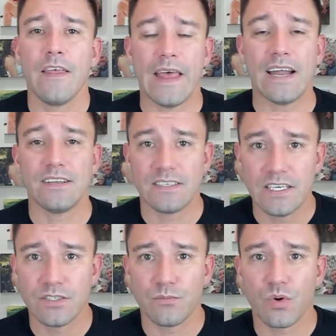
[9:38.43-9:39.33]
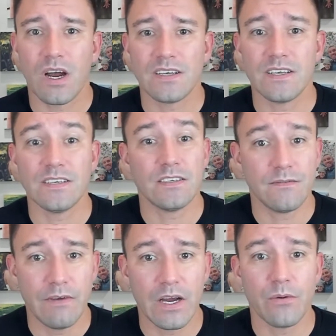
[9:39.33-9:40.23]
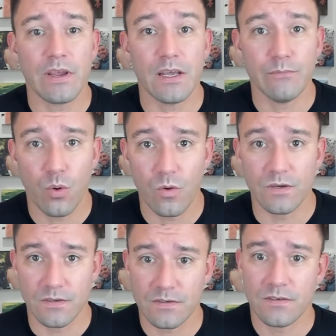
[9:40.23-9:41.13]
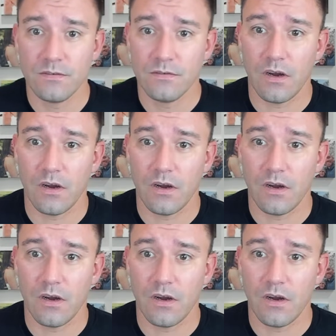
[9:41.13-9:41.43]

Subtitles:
that decision process is very important.